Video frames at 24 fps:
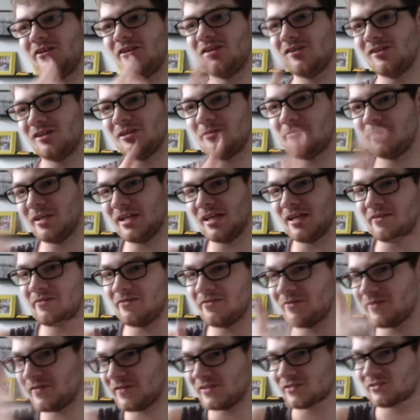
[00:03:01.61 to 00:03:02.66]
you a little bit of
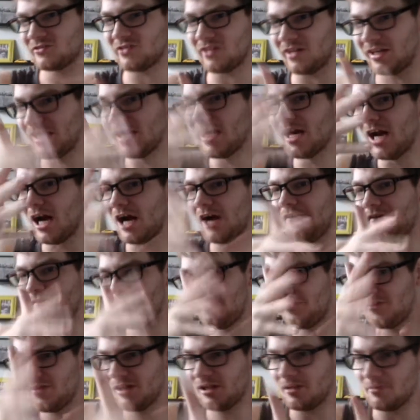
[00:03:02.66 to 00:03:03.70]
history, how I
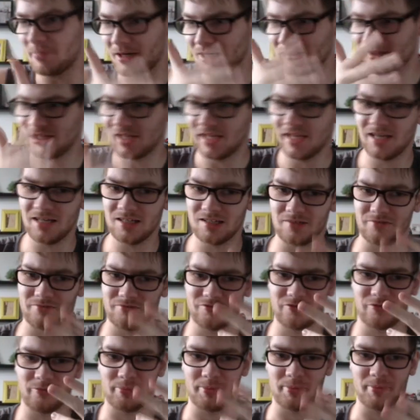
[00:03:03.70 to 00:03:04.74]
feel about the character of
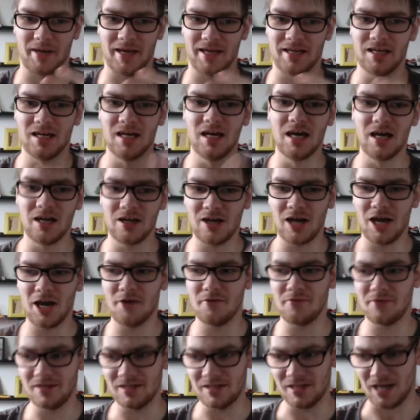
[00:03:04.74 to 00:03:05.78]
Superman, and
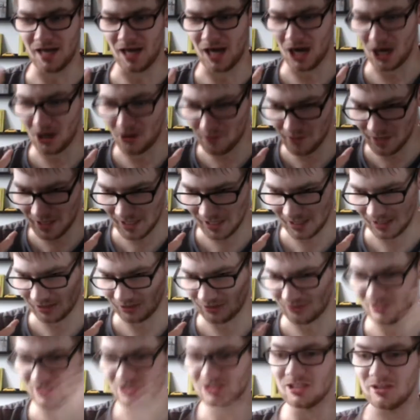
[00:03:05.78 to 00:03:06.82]
how I, how I
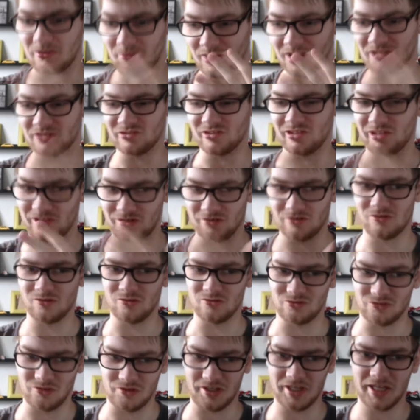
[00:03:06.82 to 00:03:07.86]
originally was
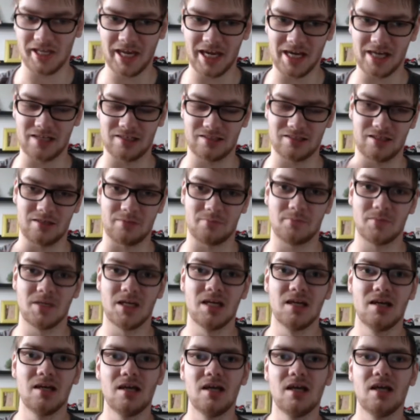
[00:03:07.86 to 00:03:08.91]
introduced to the character.
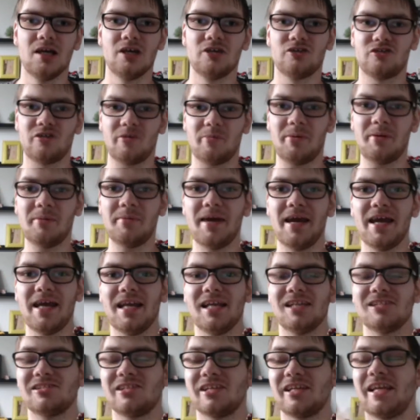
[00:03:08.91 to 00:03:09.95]
Superman
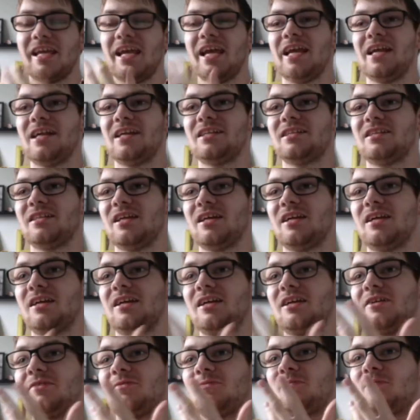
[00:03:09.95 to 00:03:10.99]
as a
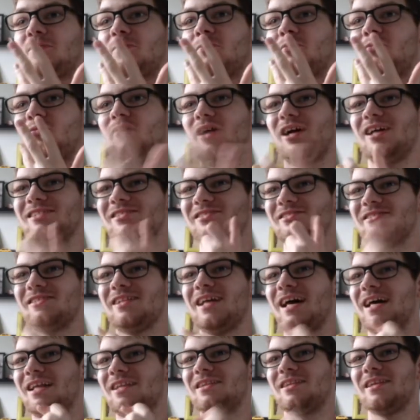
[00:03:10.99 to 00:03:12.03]
character was
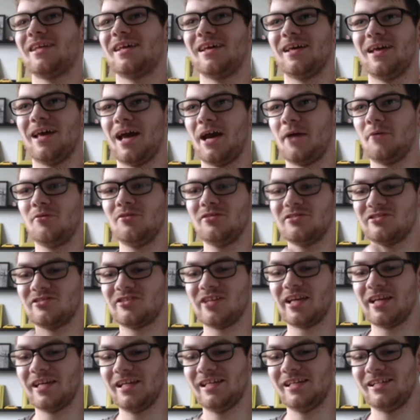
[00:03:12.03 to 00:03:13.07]
not, the, uh, I won't
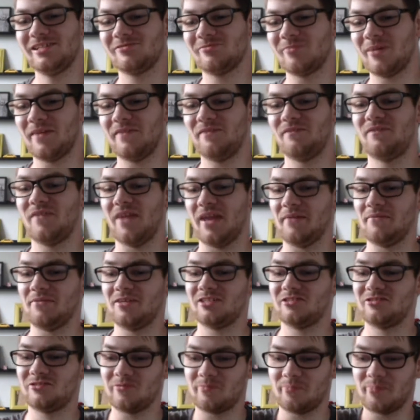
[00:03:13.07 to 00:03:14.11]
say he's my
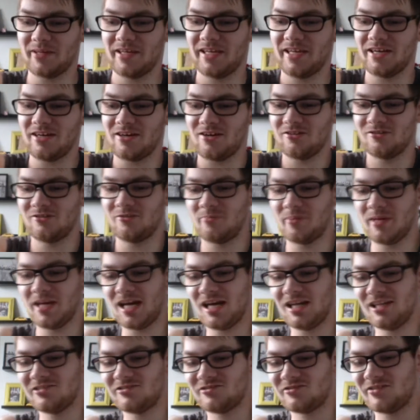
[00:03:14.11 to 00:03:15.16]
favorite superhero to be
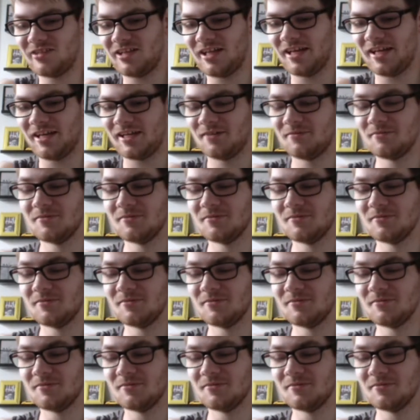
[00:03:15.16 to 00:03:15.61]
honest, like,